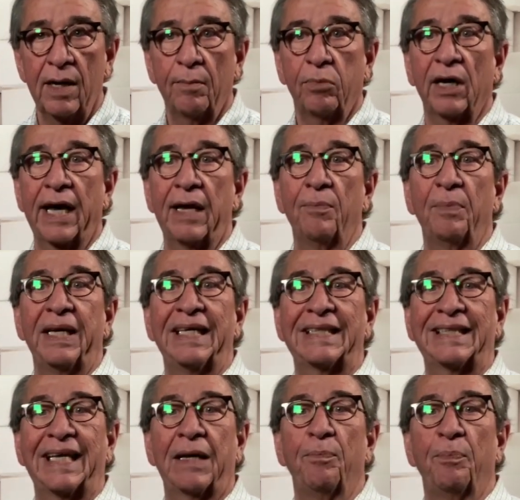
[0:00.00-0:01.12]
PlanB
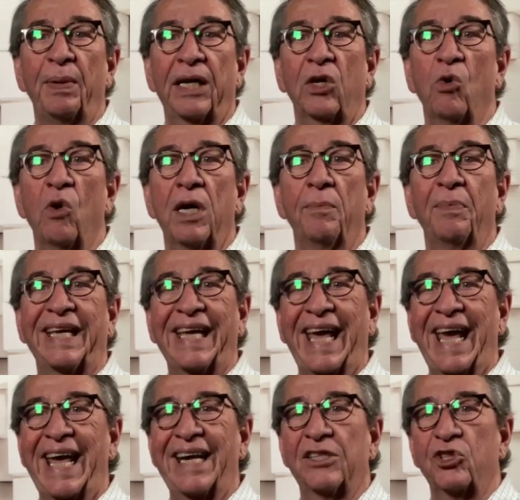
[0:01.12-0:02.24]
said Bitcoin
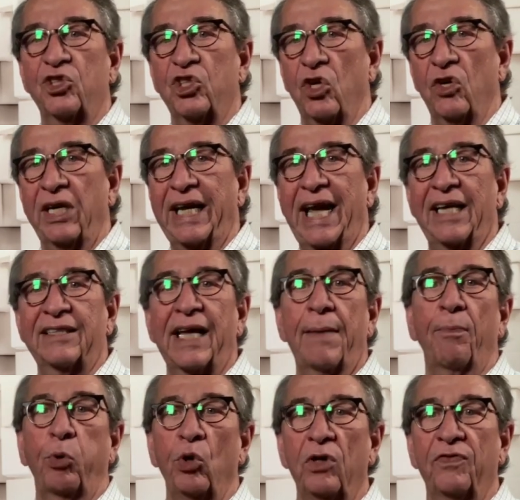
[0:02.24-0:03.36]
began its journey as a
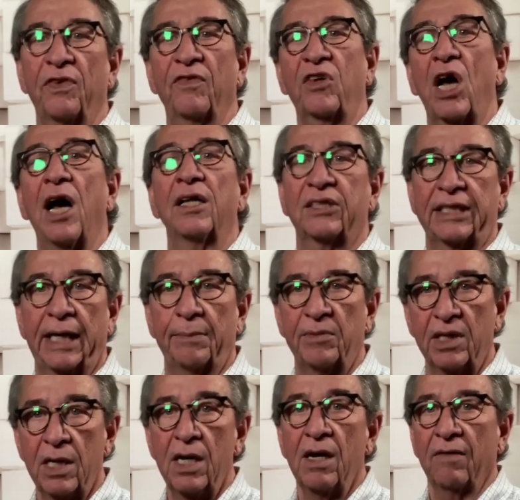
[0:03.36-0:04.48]
proof of concept